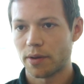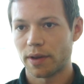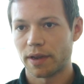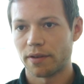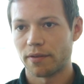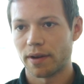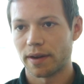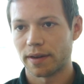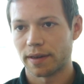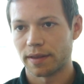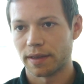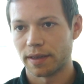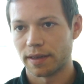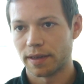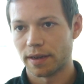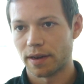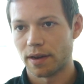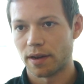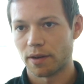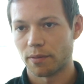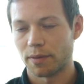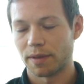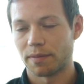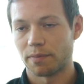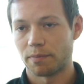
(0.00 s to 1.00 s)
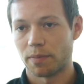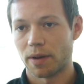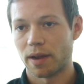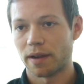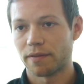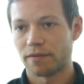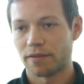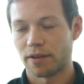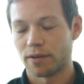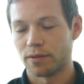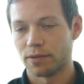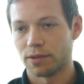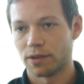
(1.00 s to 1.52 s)
poking around in the dark with
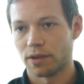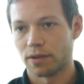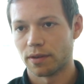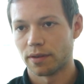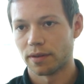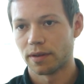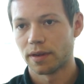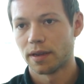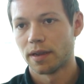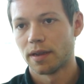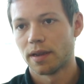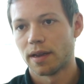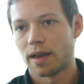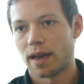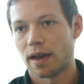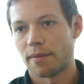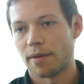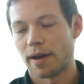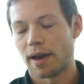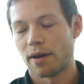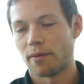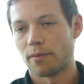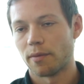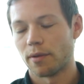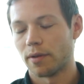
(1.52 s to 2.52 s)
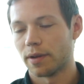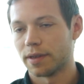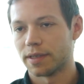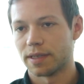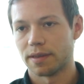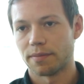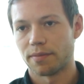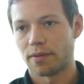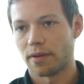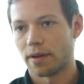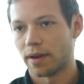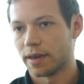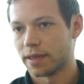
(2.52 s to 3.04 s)
blindfolds on about what
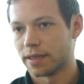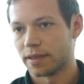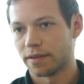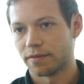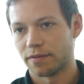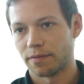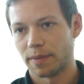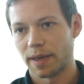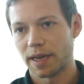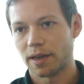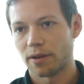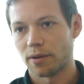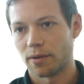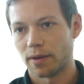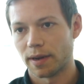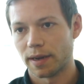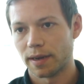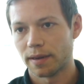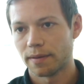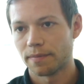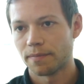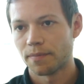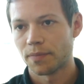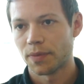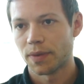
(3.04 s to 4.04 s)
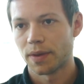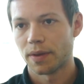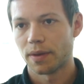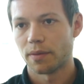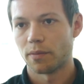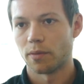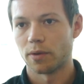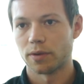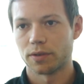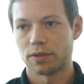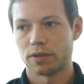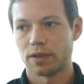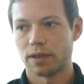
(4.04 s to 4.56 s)
is the price of Bitcoin,
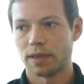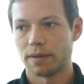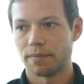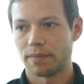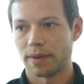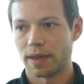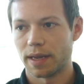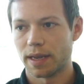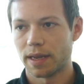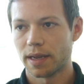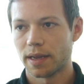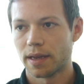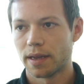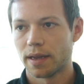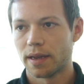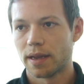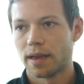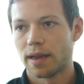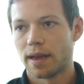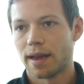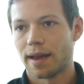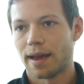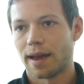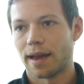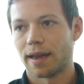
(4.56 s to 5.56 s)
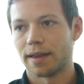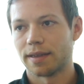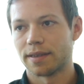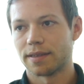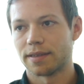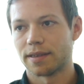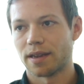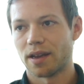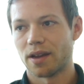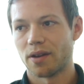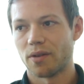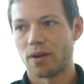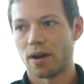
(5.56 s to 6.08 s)
what should it be, and
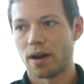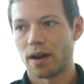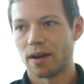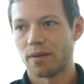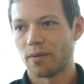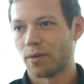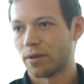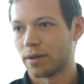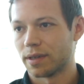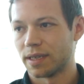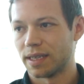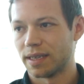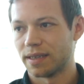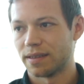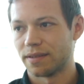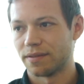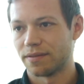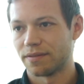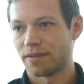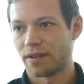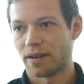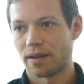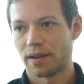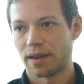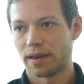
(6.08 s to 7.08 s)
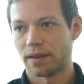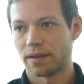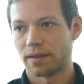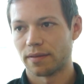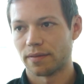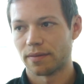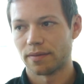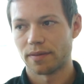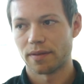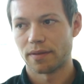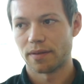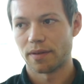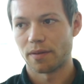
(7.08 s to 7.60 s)
so I wanted to
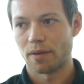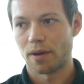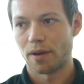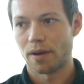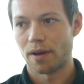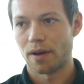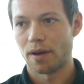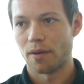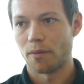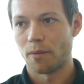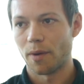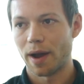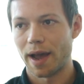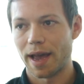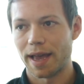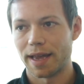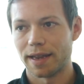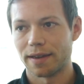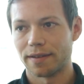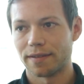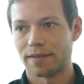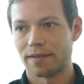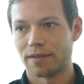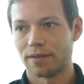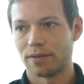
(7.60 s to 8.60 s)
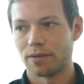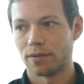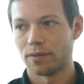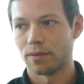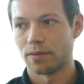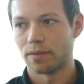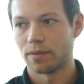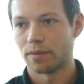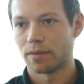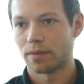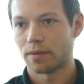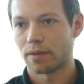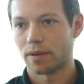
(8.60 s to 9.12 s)
find a way
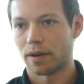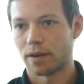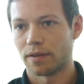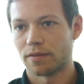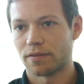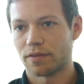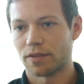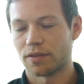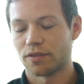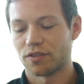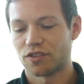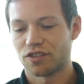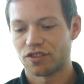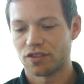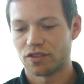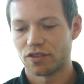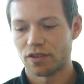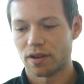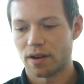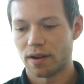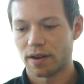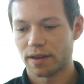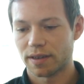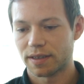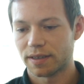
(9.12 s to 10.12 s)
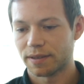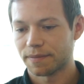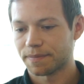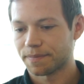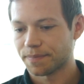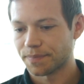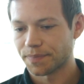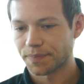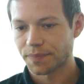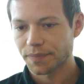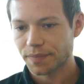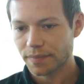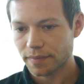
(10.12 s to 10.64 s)
to kind of construct
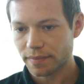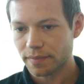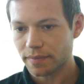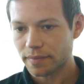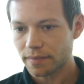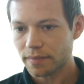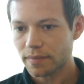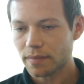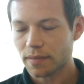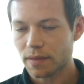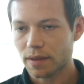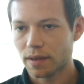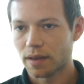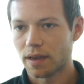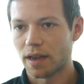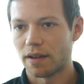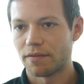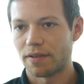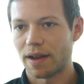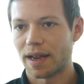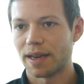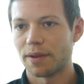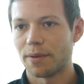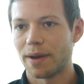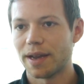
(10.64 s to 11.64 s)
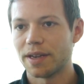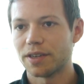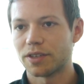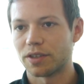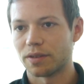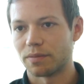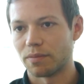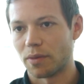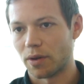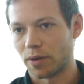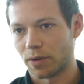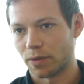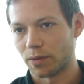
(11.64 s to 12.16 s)
a
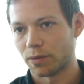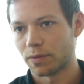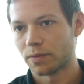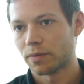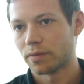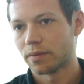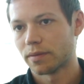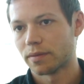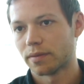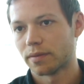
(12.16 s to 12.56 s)
valuation model